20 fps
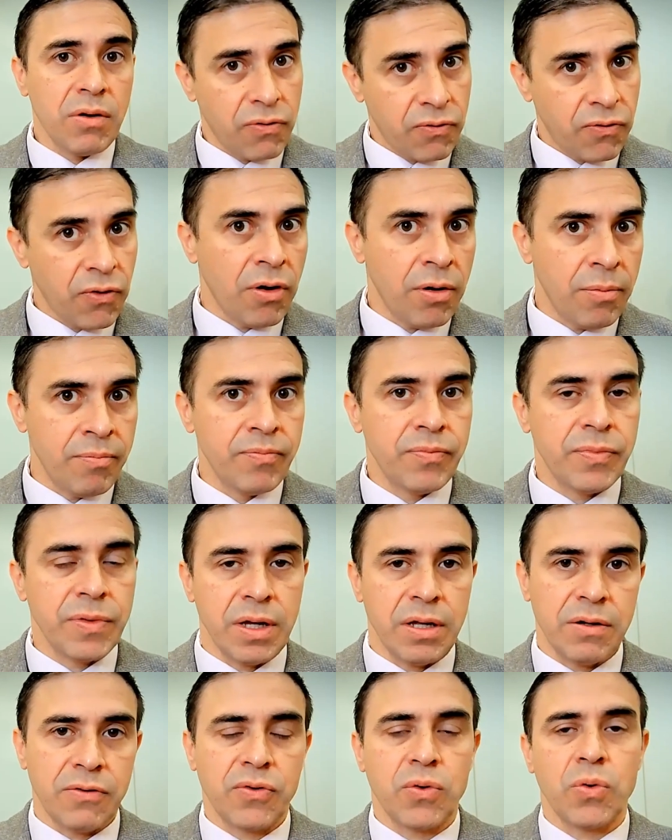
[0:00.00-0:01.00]
from
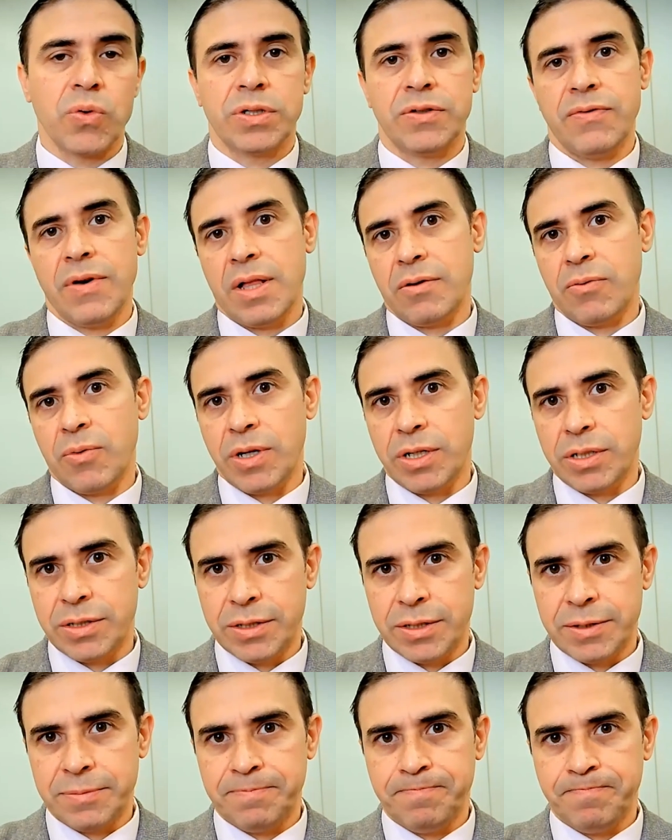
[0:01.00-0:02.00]
the end of course
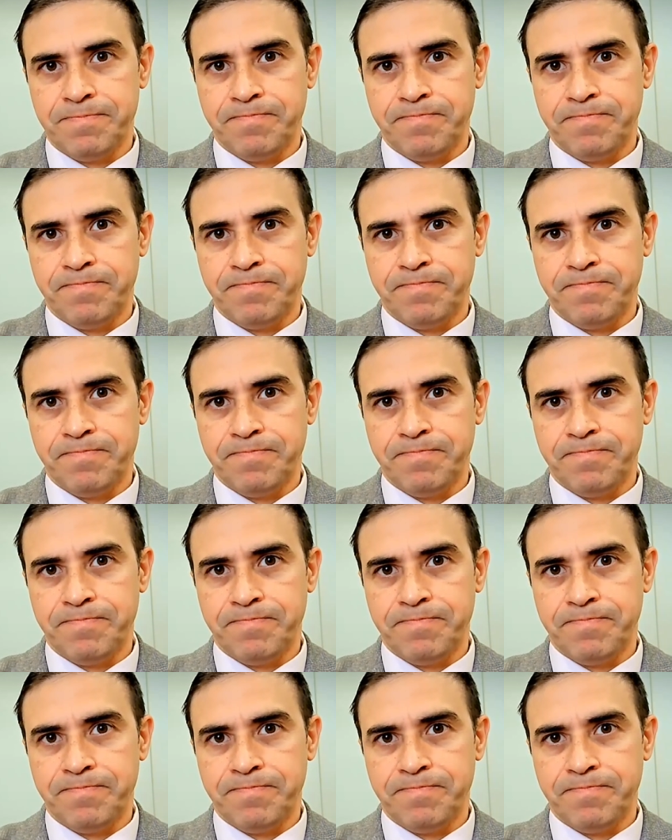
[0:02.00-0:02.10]
evaluations.